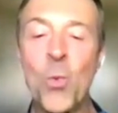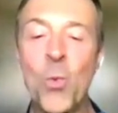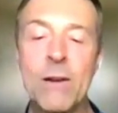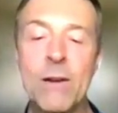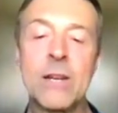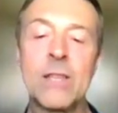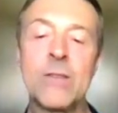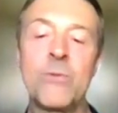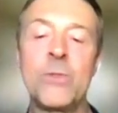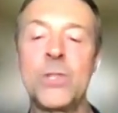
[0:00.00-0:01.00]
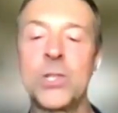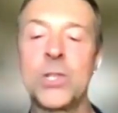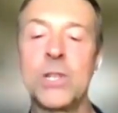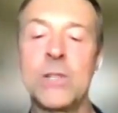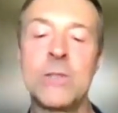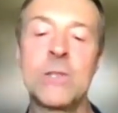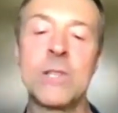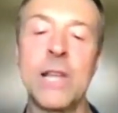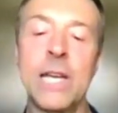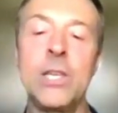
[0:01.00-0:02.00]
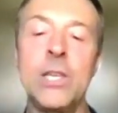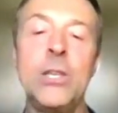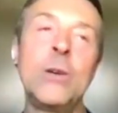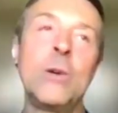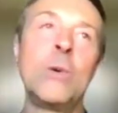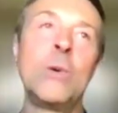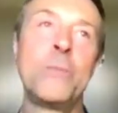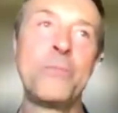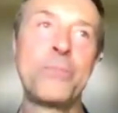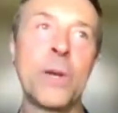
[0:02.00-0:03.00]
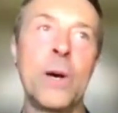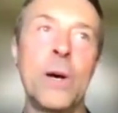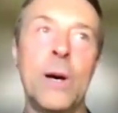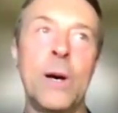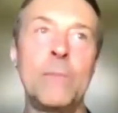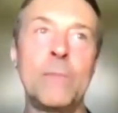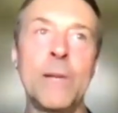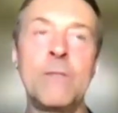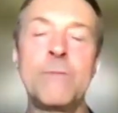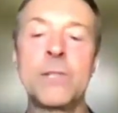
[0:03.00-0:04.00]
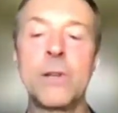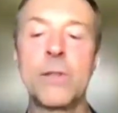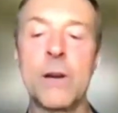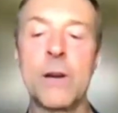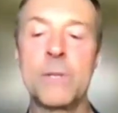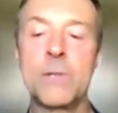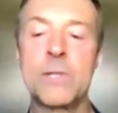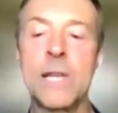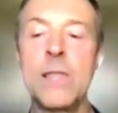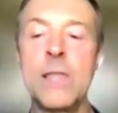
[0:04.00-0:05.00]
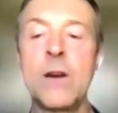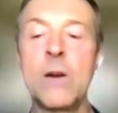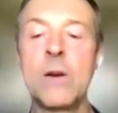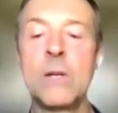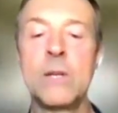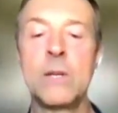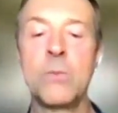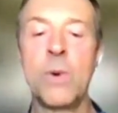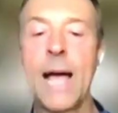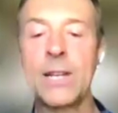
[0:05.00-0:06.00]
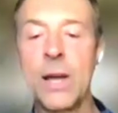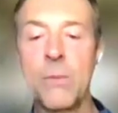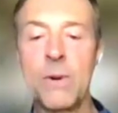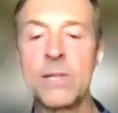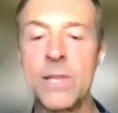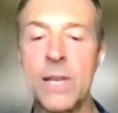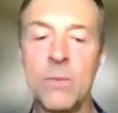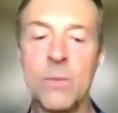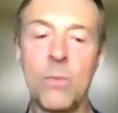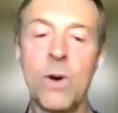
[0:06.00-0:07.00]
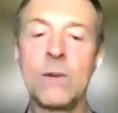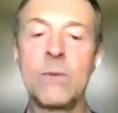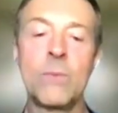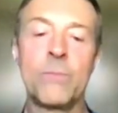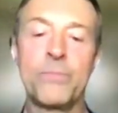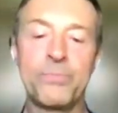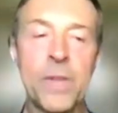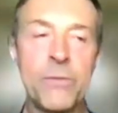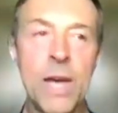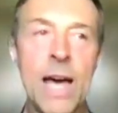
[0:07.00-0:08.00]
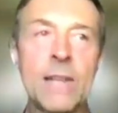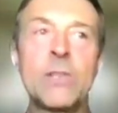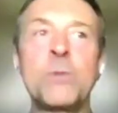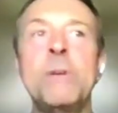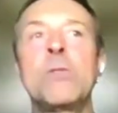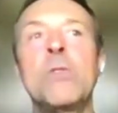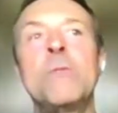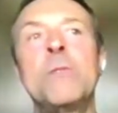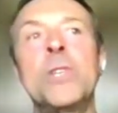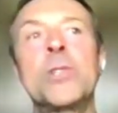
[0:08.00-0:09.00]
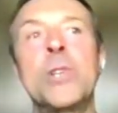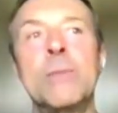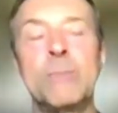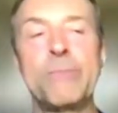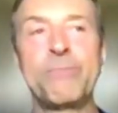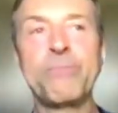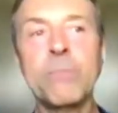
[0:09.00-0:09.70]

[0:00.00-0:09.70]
Where can other physicians like you, and physical therapists send their? Well, actually, I wanted to say, what if you had to speak to a physician